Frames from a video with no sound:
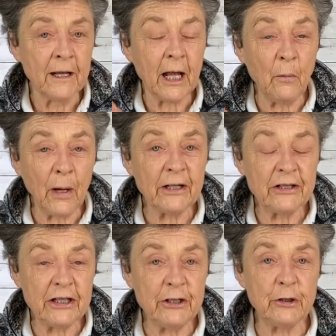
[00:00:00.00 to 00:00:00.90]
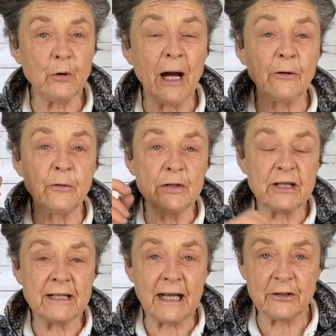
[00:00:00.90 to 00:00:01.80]
I want to teach you how to
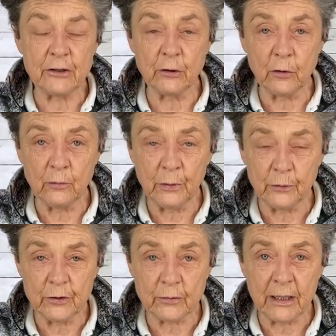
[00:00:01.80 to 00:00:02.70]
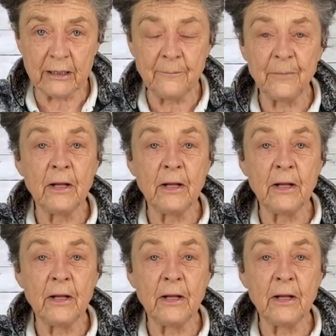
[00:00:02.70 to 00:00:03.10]
assess your own bone strength,